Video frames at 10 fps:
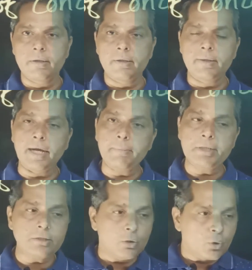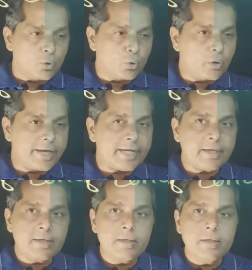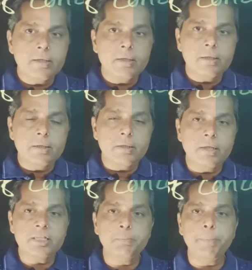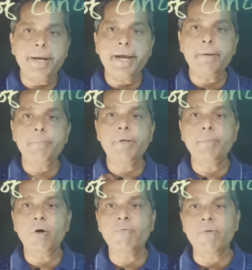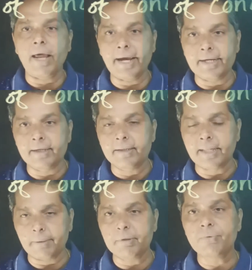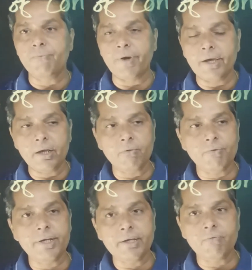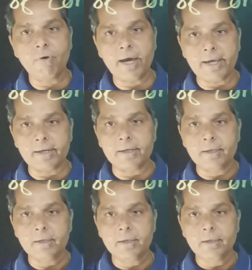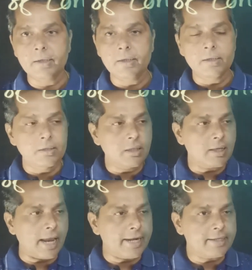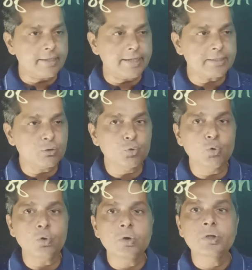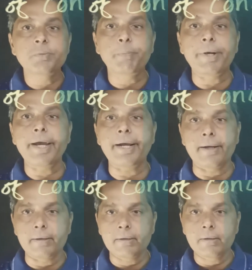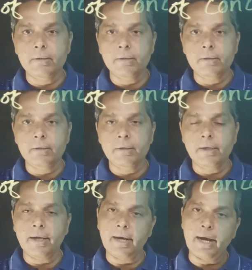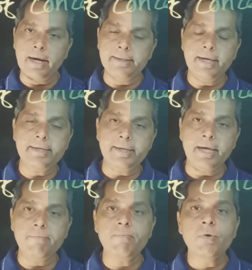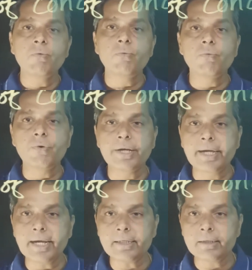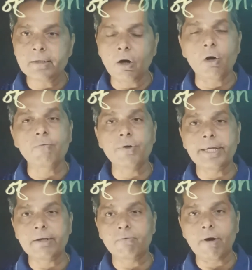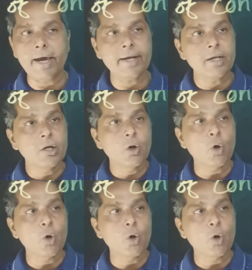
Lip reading: that means to get the sprayed beam of light, that means wherever we require the light rays to spread, at that time we get or we require